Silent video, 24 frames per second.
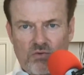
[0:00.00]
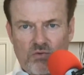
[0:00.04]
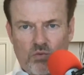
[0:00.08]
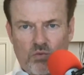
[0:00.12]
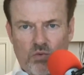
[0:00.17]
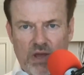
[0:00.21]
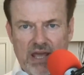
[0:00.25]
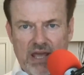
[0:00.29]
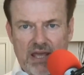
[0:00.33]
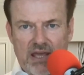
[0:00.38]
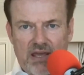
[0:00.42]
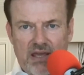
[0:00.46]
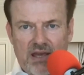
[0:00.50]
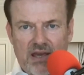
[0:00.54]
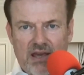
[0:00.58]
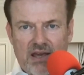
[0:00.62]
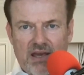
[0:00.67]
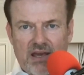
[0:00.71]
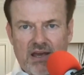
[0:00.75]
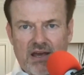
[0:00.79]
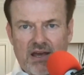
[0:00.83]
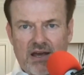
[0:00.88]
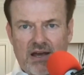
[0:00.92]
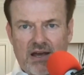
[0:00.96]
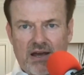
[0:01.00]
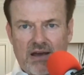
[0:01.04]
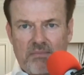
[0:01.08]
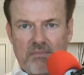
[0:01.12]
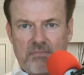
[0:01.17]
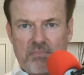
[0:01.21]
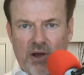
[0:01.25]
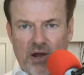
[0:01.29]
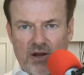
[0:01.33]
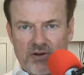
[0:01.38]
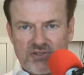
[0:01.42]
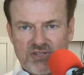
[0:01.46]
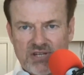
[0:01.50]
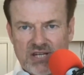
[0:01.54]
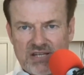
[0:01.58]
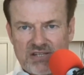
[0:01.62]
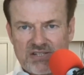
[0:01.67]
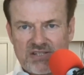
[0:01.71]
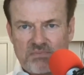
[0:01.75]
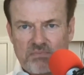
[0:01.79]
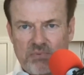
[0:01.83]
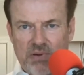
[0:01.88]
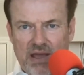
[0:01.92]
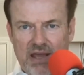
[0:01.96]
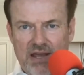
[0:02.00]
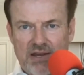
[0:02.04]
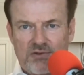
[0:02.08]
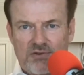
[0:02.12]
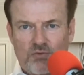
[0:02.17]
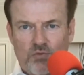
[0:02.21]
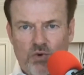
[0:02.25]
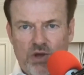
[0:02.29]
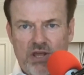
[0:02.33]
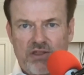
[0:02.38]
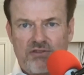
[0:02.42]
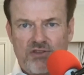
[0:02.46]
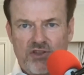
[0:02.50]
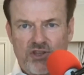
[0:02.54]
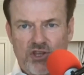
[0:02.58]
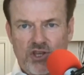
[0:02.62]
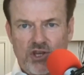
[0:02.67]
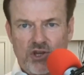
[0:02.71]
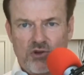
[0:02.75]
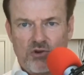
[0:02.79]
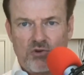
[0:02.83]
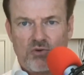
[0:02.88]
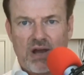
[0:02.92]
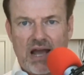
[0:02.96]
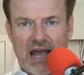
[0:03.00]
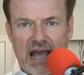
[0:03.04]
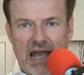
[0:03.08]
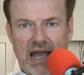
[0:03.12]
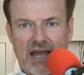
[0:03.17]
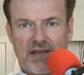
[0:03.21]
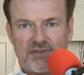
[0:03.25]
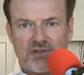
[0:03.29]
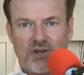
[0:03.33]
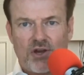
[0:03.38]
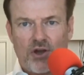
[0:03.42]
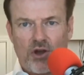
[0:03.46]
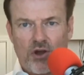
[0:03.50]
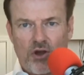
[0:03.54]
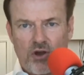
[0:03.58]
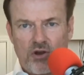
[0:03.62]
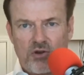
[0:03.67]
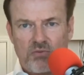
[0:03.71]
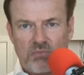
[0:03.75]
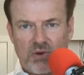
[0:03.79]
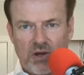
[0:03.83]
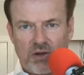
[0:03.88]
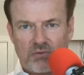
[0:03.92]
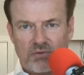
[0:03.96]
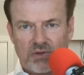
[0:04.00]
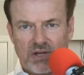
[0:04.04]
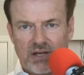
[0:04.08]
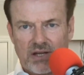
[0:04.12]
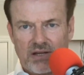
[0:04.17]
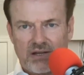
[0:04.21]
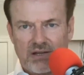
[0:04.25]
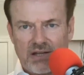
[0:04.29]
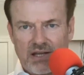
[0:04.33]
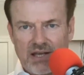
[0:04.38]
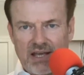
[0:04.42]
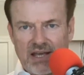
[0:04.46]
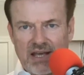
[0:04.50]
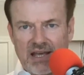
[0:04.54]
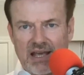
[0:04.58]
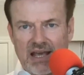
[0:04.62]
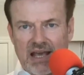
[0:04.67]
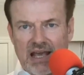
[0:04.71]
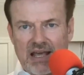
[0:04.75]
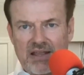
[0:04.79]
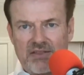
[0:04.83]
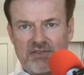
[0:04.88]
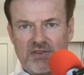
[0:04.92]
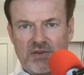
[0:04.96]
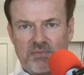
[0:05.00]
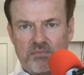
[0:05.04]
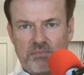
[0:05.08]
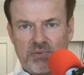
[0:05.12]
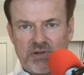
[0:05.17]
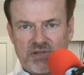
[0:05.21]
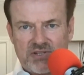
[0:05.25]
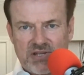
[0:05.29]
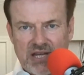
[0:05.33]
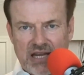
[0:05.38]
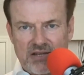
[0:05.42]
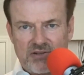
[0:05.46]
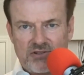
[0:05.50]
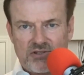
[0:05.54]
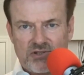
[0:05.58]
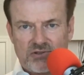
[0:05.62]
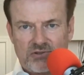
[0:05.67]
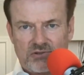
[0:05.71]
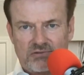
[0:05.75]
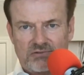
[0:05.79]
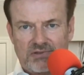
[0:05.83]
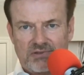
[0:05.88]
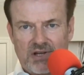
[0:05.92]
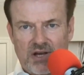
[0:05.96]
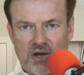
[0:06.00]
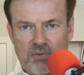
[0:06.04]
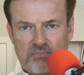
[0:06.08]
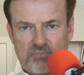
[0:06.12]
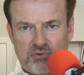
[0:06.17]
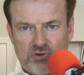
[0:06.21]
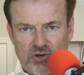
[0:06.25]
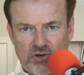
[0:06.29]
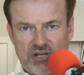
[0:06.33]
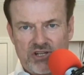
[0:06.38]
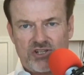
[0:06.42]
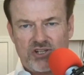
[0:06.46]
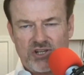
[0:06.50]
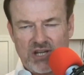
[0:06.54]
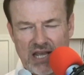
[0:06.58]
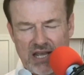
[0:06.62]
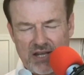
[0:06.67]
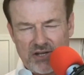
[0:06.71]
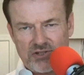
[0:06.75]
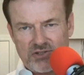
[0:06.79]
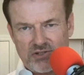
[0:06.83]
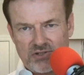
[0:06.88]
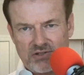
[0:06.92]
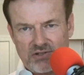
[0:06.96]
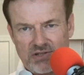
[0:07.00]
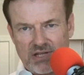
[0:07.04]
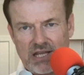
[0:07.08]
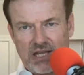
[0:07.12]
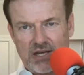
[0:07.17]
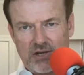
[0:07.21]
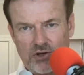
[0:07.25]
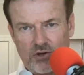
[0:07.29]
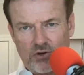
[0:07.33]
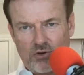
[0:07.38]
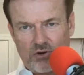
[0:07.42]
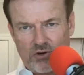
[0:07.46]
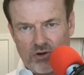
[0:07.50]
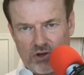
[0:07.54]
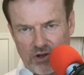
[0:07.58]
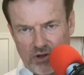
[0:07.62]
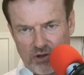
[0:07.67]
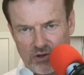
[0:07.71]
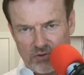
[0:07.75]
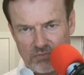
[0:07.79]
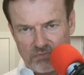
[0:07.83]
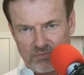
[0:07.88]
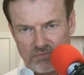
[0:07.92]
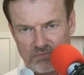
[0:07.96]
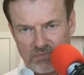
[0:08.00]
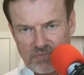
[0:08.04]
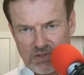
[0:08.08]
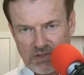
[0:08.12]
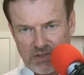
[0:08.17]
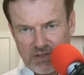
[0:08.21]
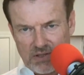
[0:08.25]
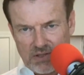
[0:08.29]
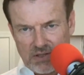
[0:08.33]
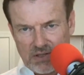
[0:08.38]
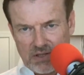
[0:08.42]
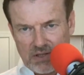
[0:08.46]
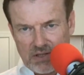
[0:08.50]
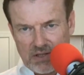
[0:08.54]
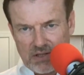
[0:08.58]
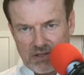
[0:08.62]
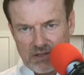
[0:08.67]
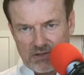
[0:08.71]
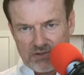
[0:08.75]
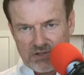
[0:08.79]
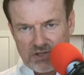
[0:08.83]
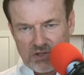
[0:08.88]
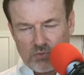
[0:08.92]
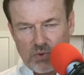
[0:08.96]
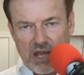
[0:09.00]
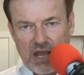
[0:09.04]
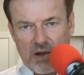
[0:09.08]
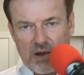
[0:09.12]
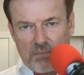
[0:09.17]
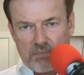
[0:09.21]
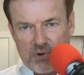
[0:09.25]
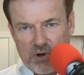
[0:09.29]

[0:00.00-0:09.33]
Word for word: we participate with you as a homeowner in the potential appreciation in your home. So the way our